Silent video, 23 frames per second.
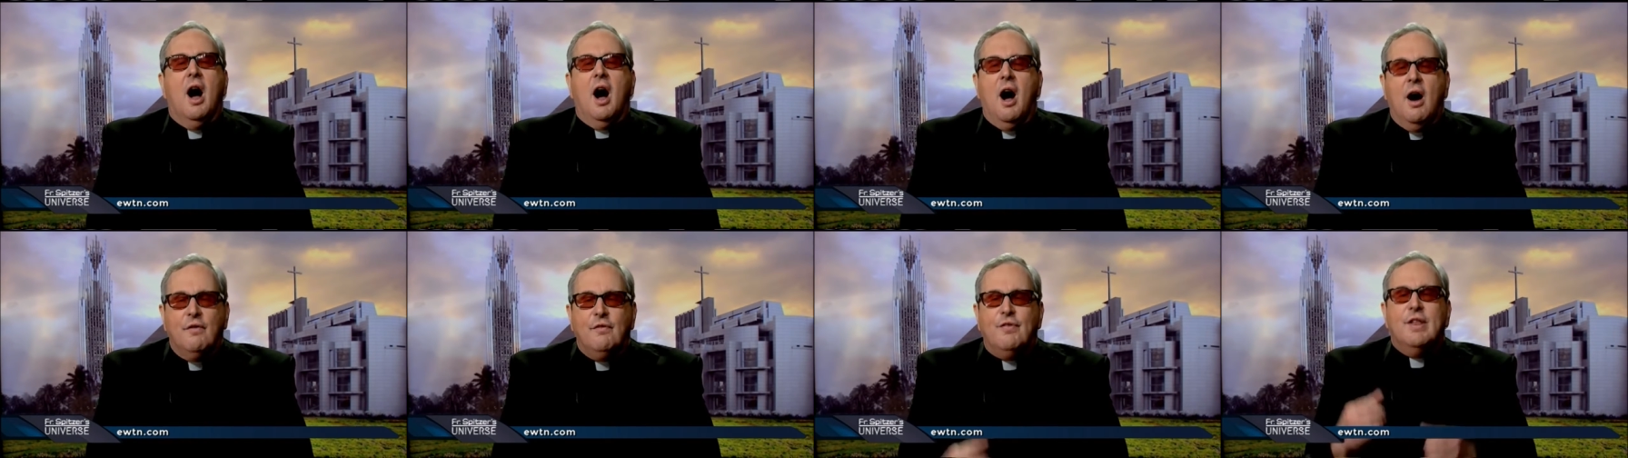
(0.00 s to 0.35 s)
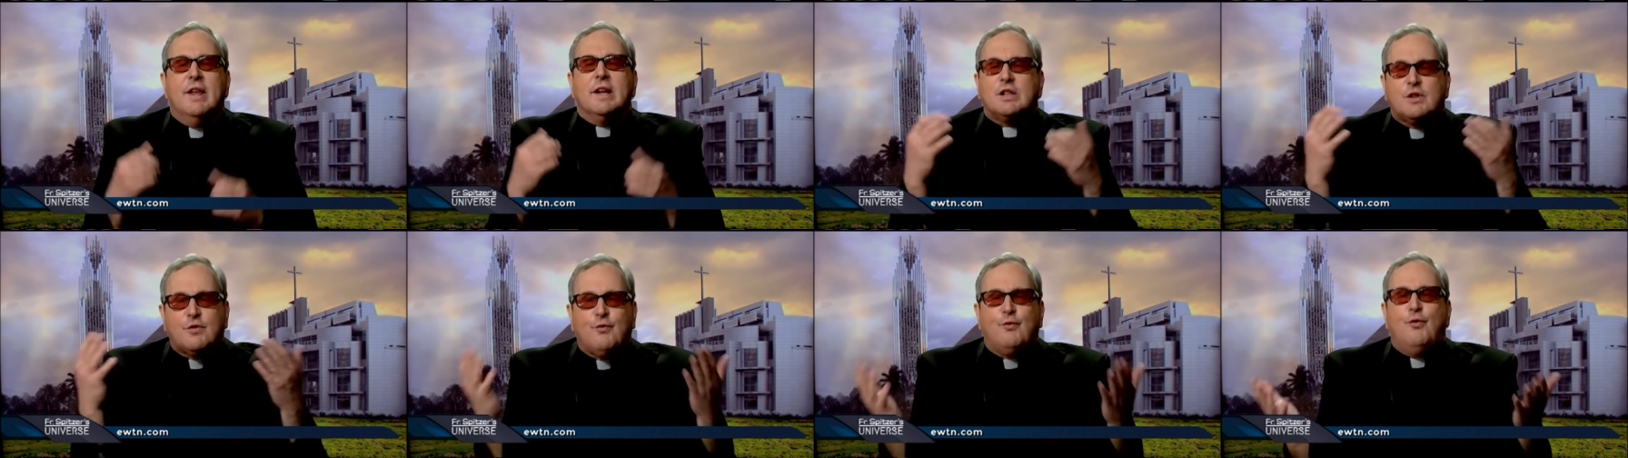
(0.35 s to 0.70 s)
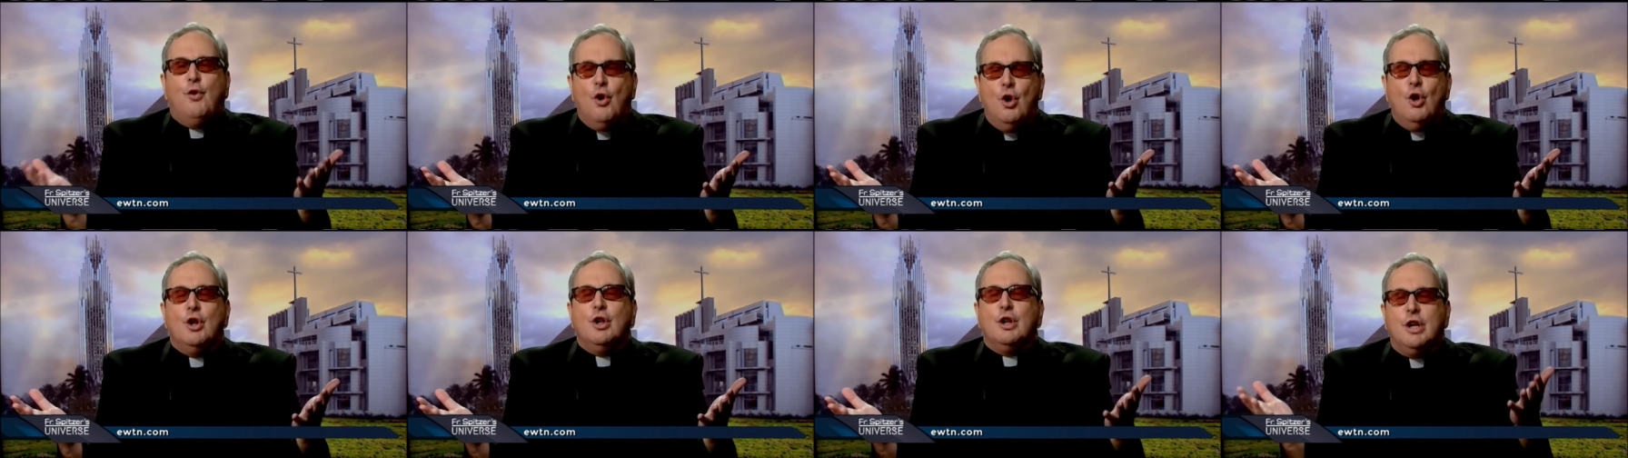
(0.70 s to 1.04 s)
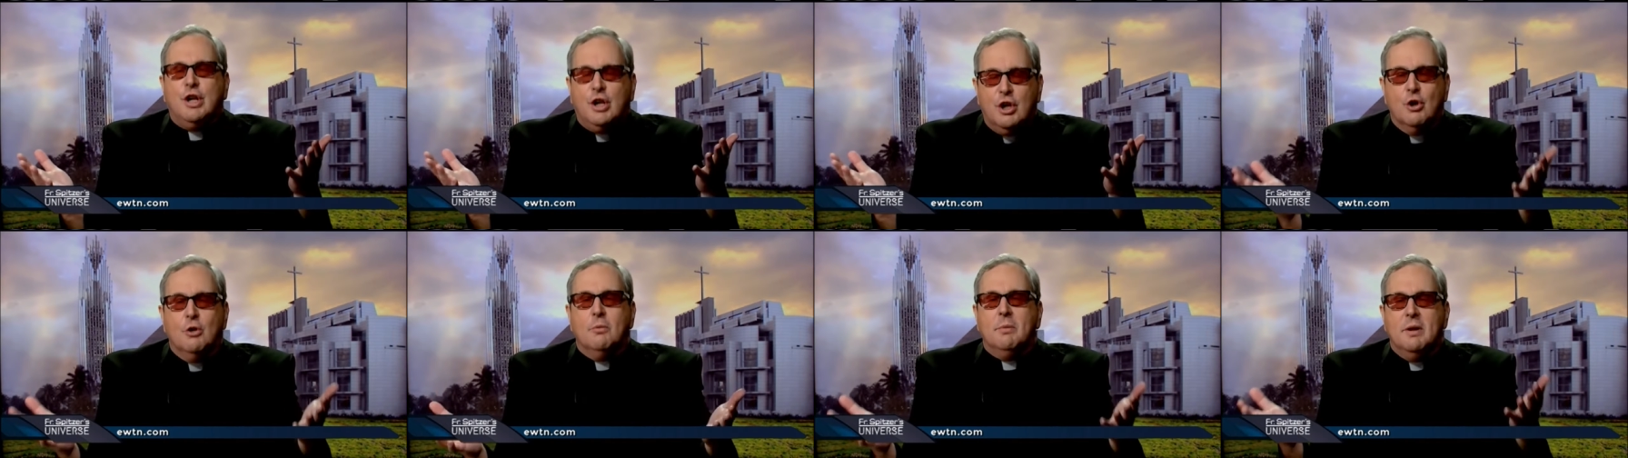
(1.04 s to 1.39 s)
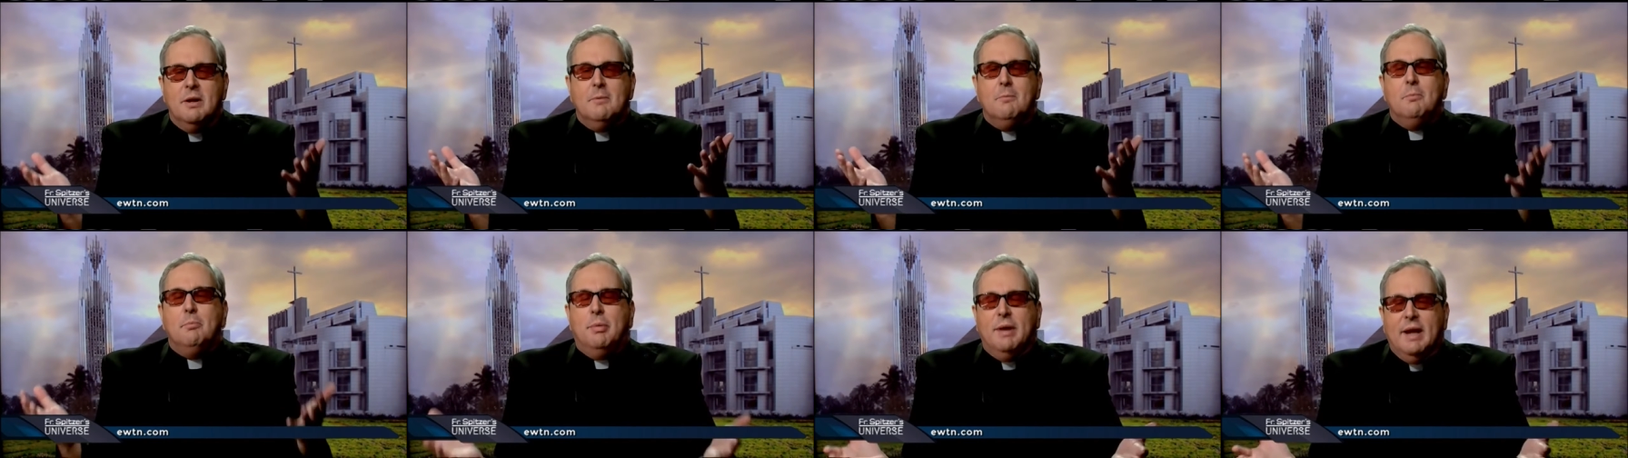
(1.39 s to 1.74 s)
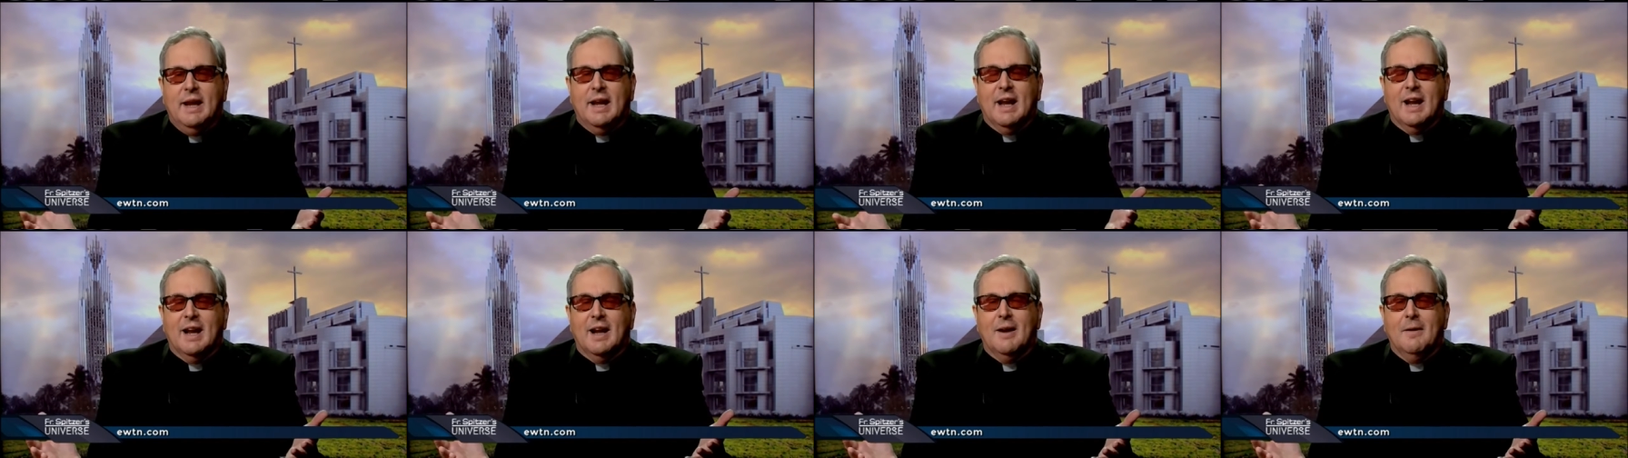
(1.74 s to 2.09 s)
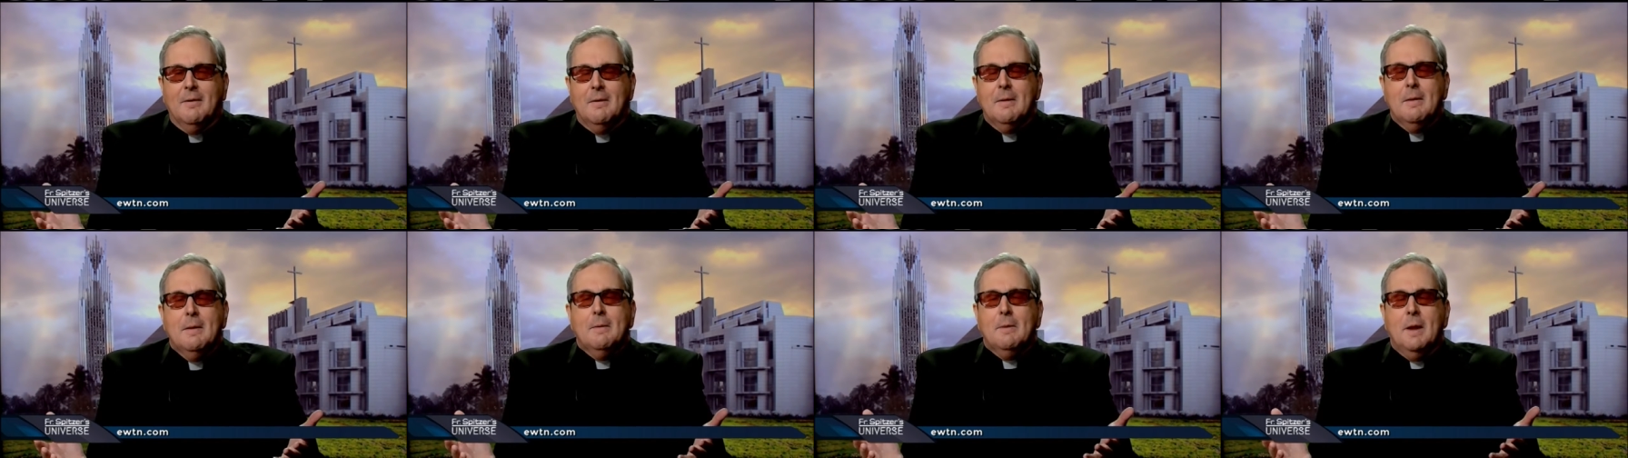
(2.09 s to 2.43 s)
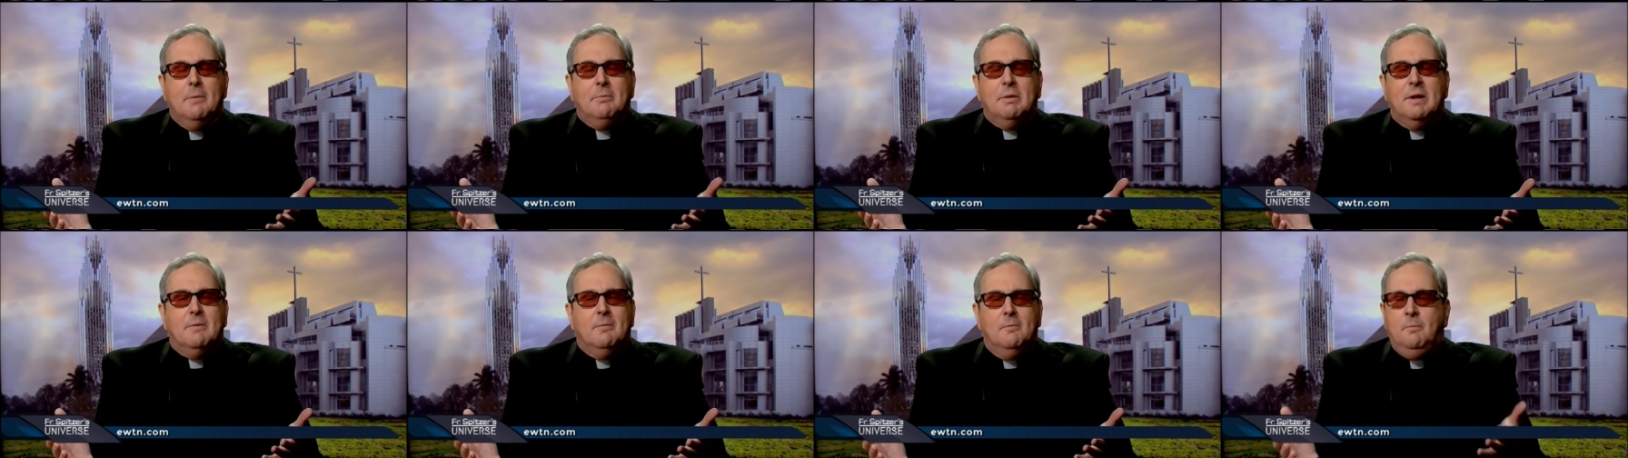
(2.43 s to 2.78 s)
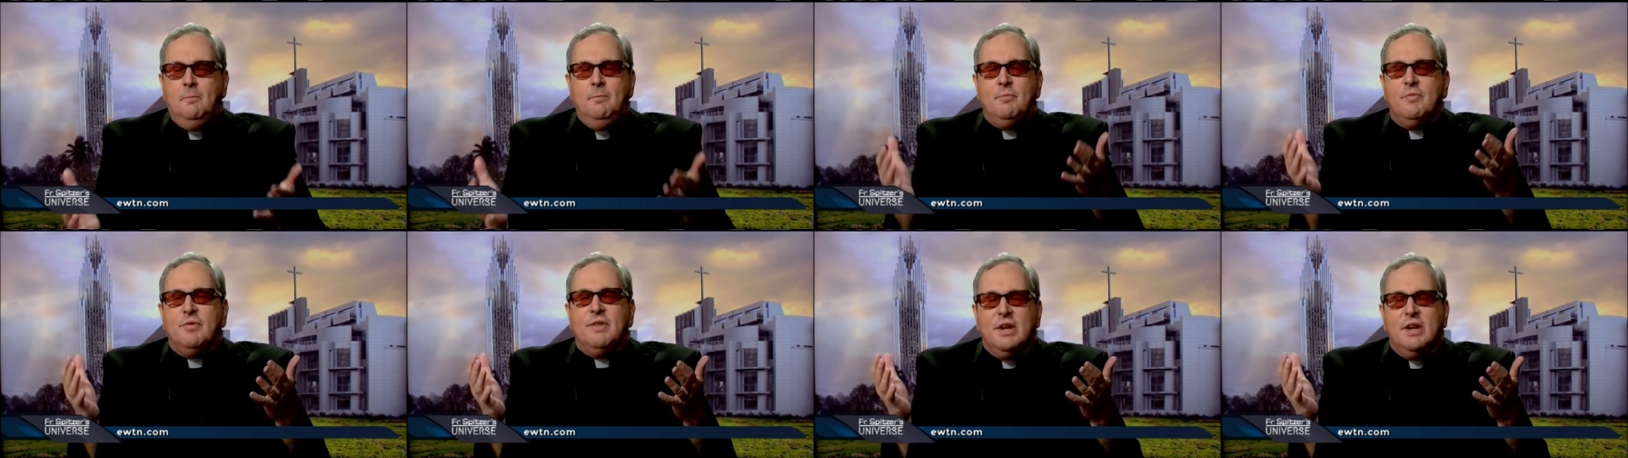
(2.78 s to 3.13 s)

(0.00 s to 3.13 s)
of this full human being. Mm-hmm. I mean,